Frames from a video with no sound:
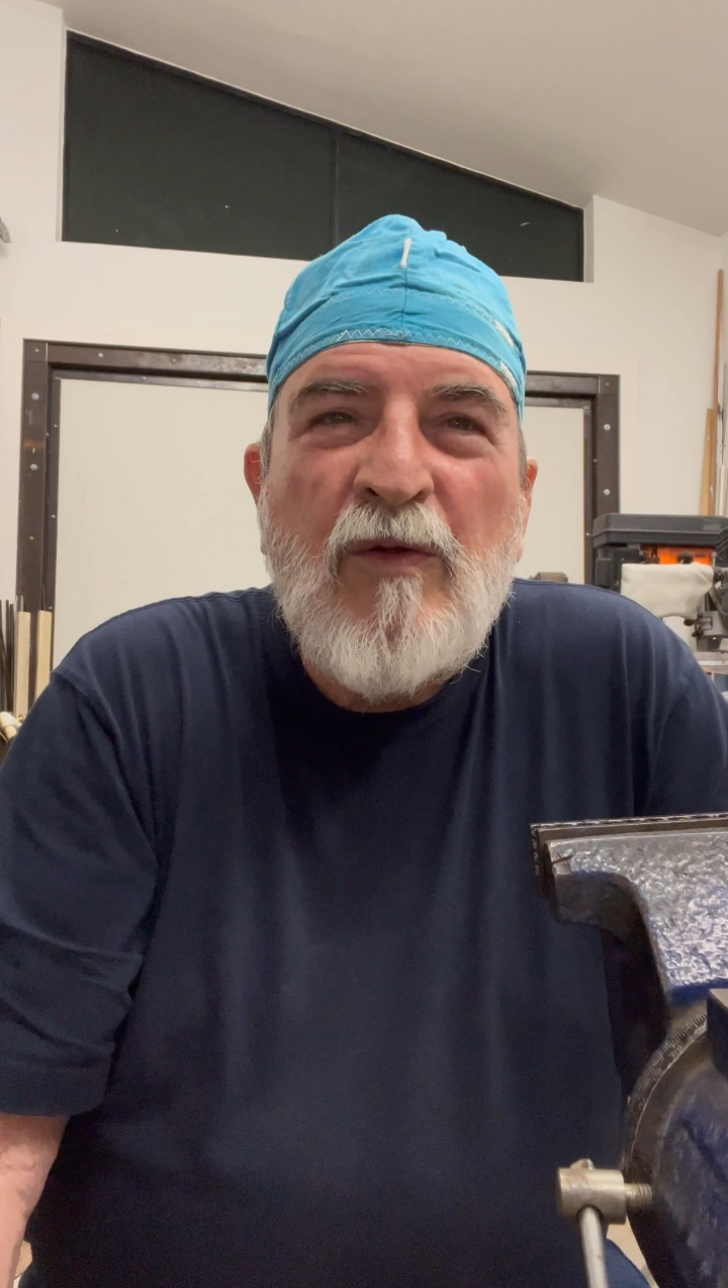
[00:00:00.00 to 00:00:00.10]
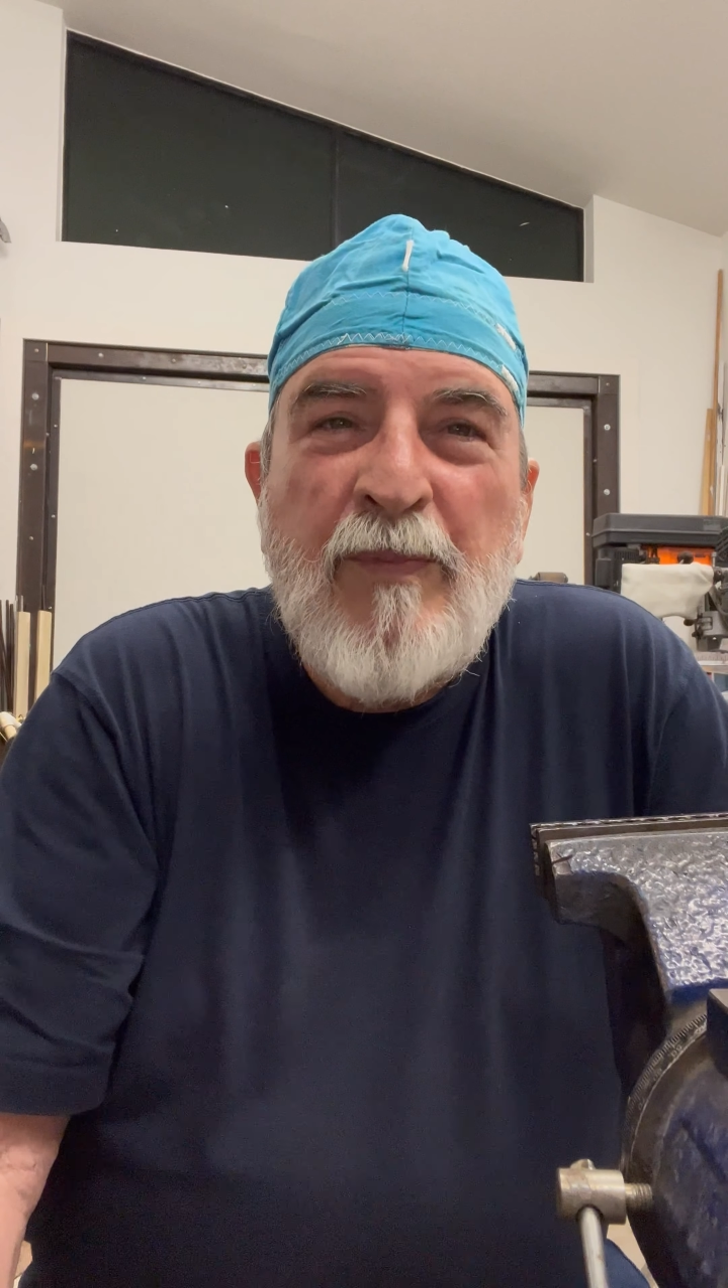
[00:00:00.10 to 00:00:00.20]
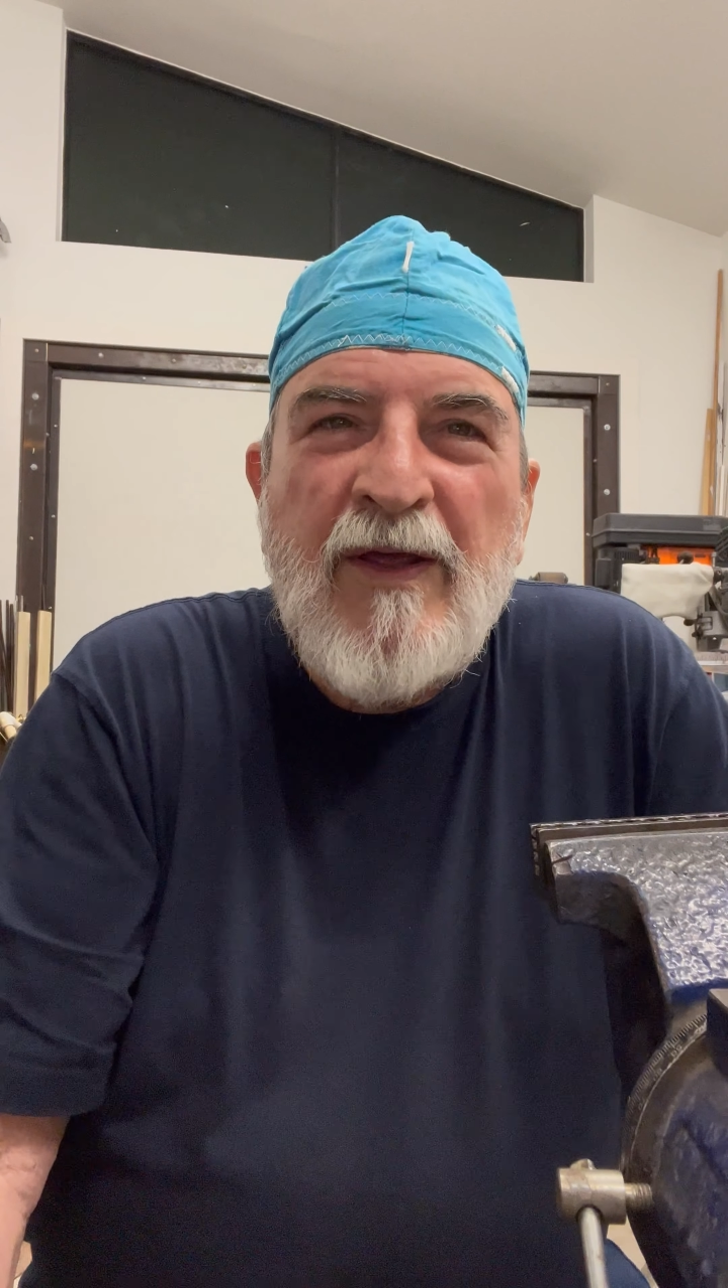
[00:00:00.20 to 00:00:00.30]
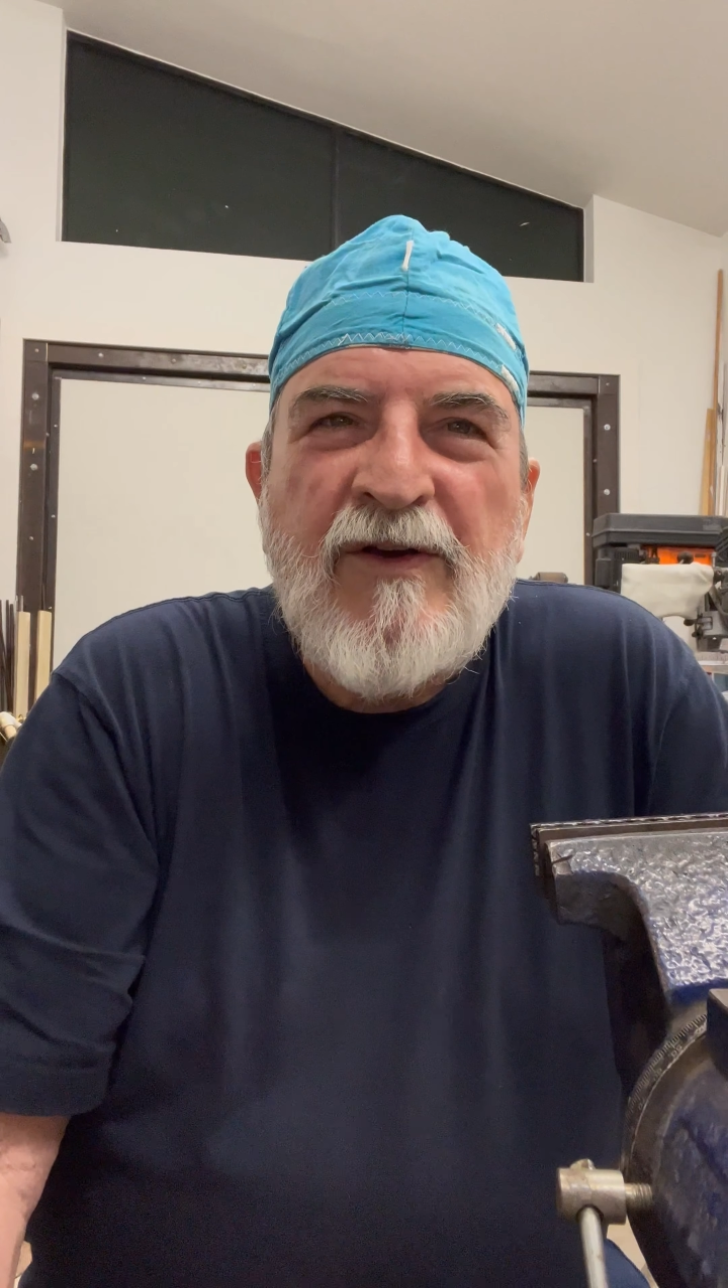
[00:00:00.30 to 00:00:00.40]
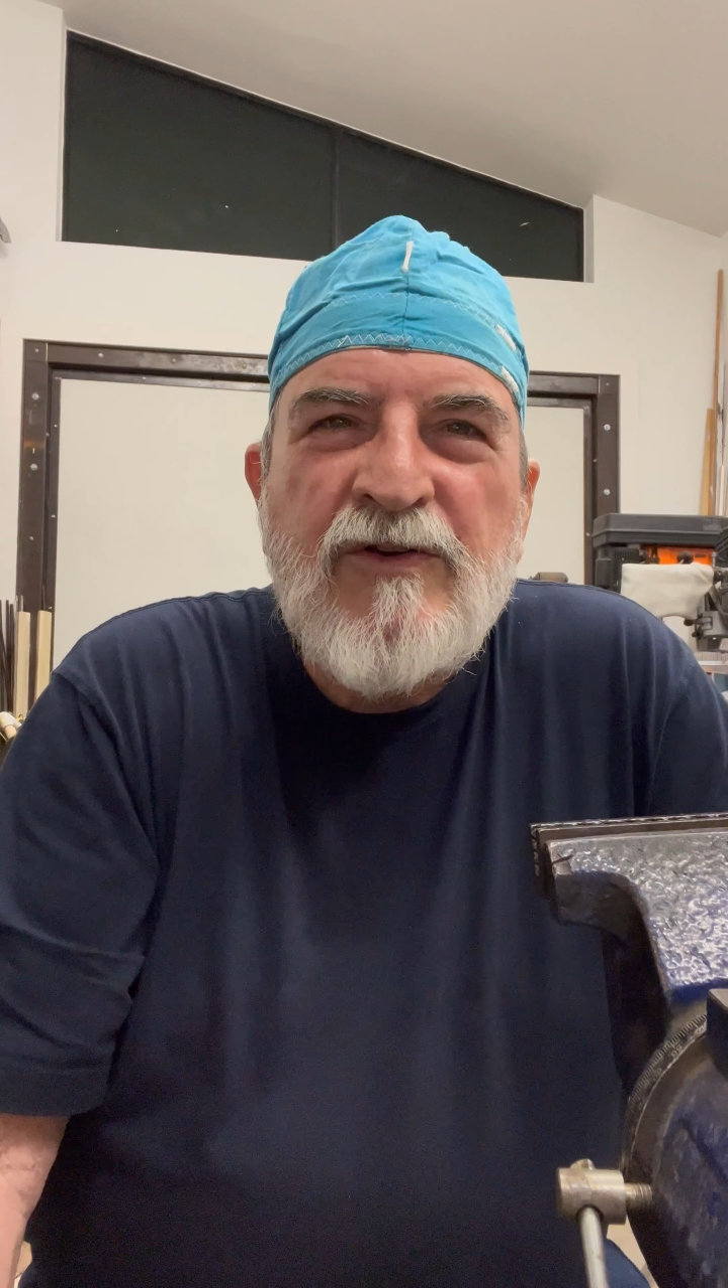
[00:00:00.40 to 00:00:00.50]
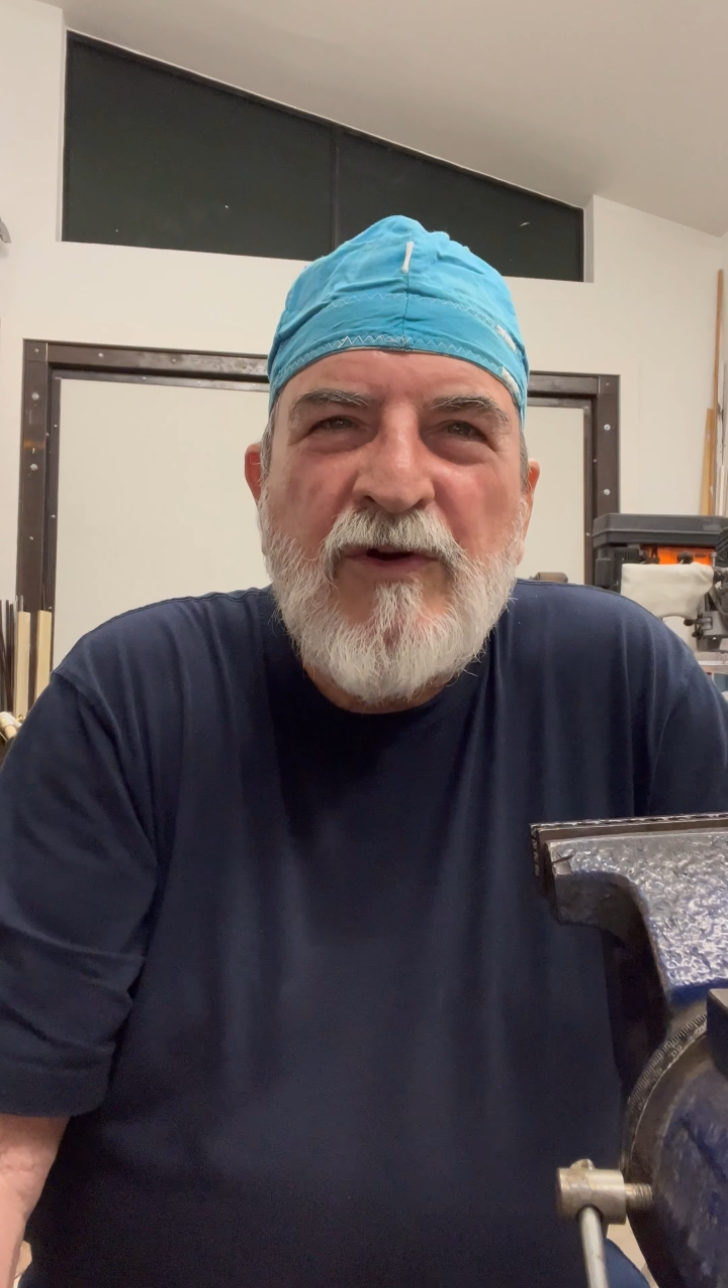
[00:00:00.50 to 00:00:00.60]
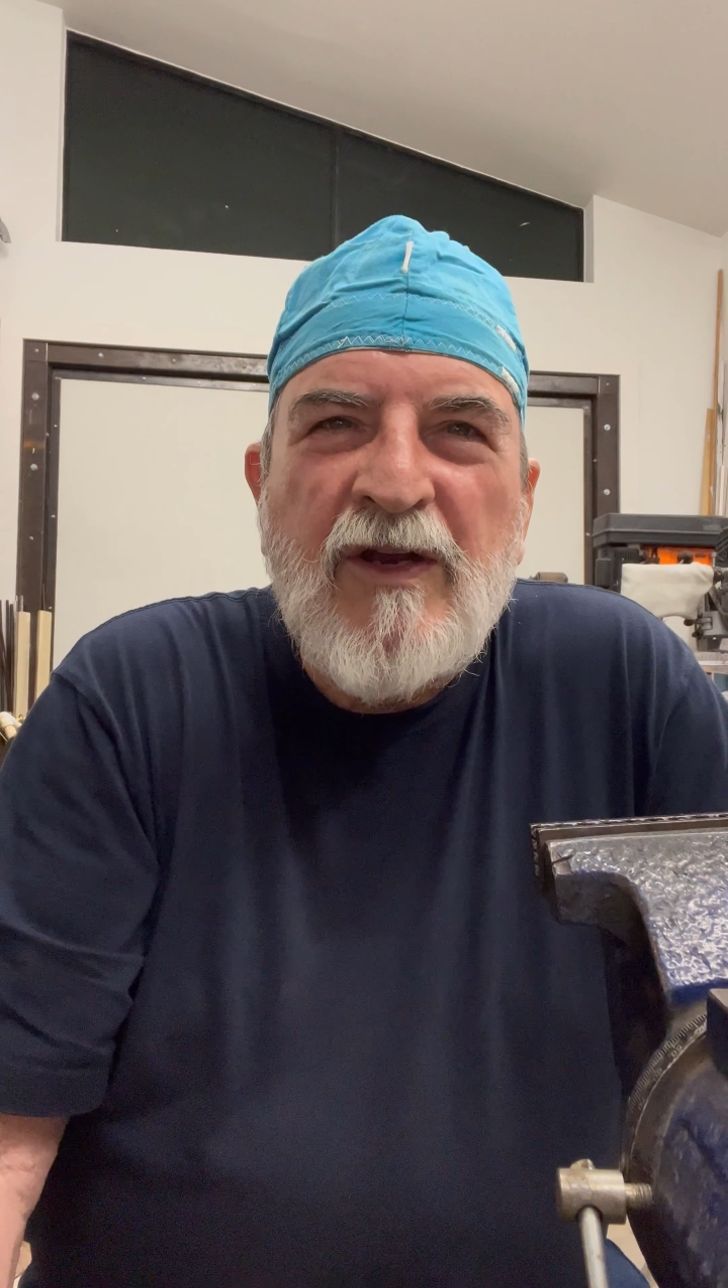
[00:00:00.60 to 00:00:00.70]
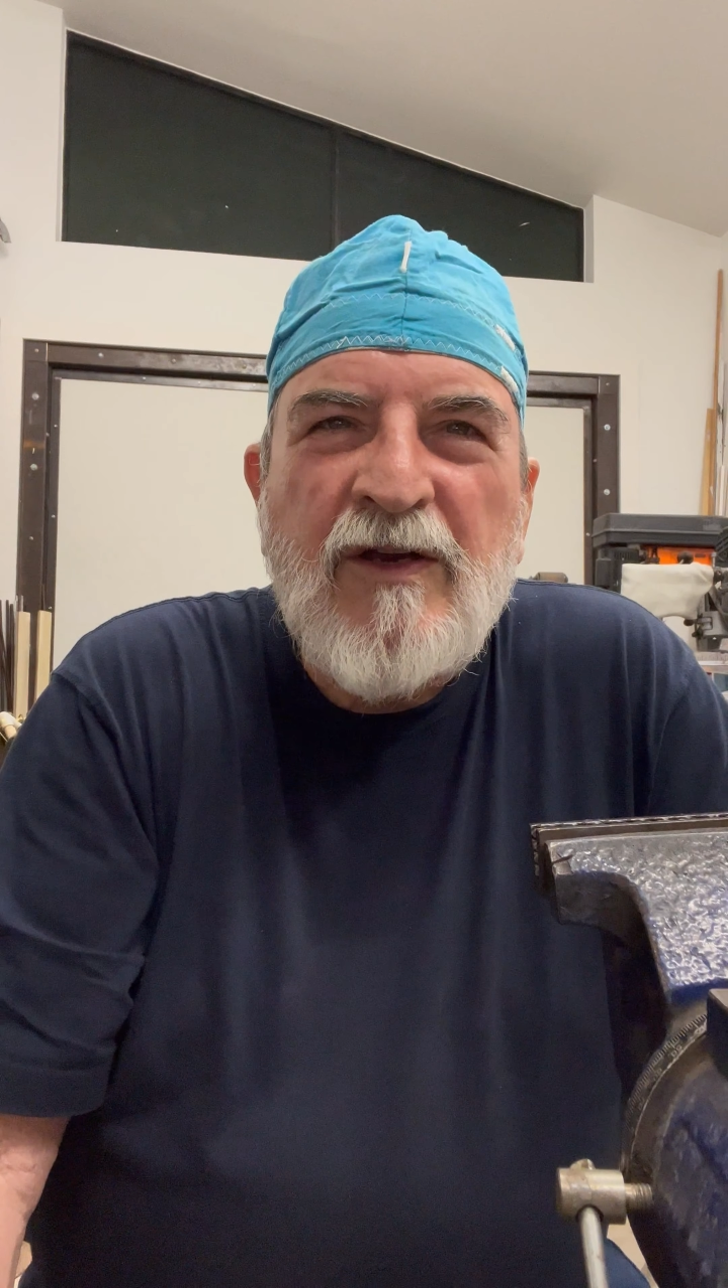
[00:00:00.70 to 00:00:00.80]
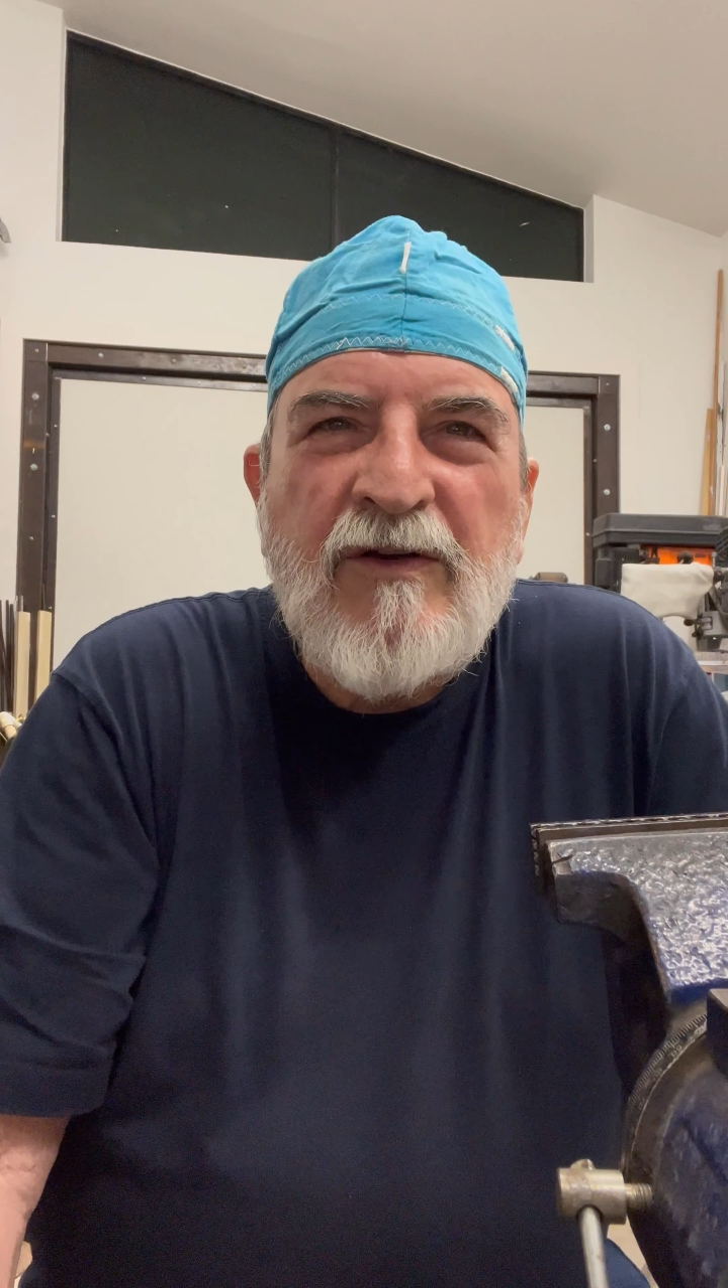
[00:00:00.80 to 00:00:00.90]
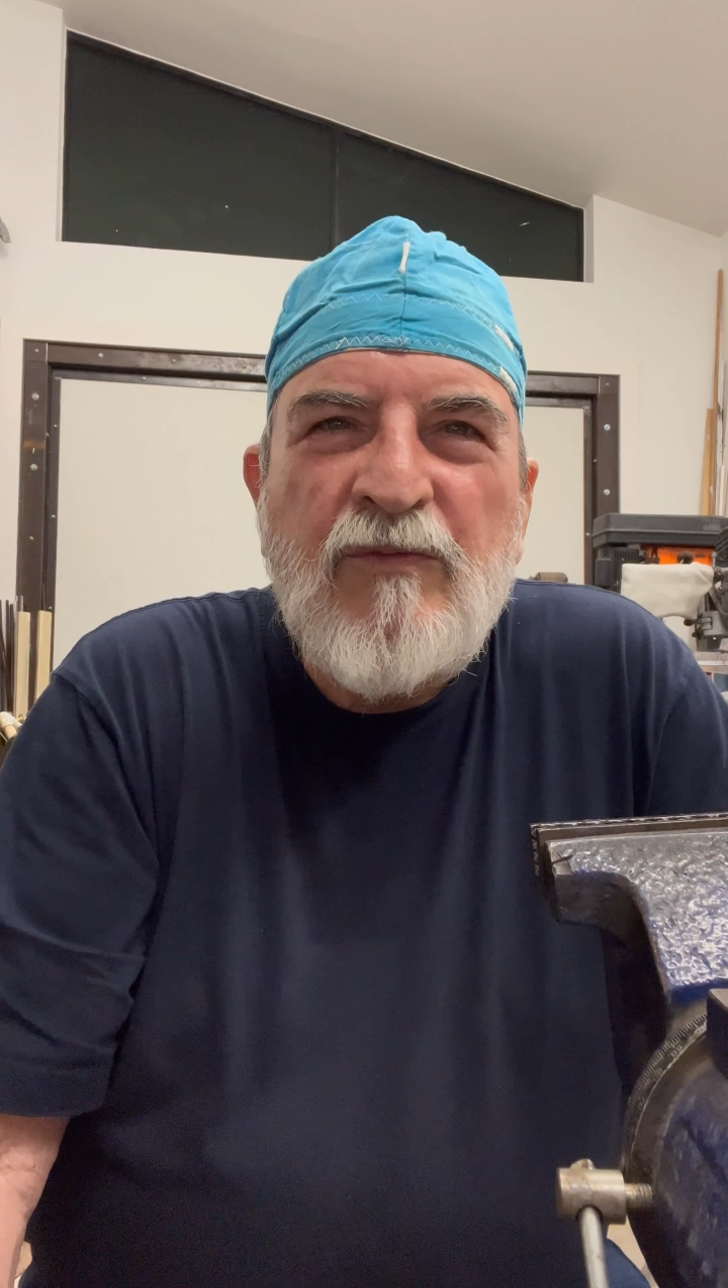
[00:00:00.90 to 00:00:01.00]

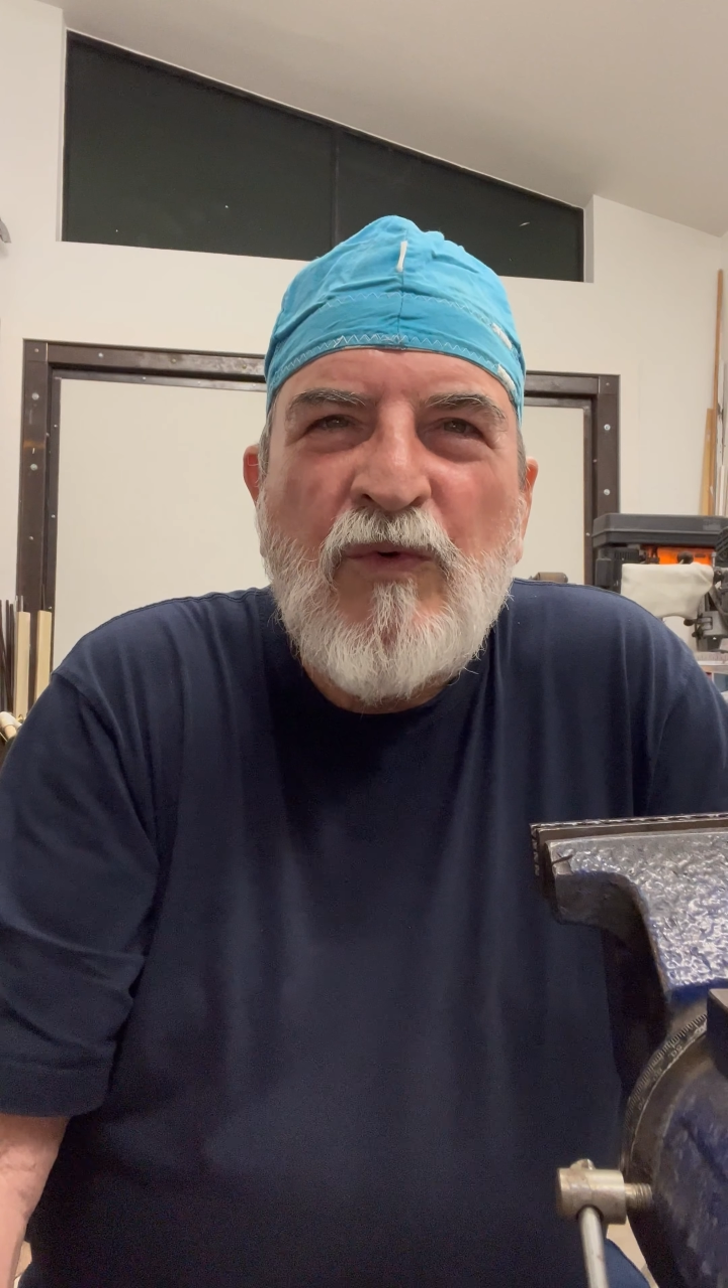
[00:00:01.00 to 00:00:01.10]
penetrated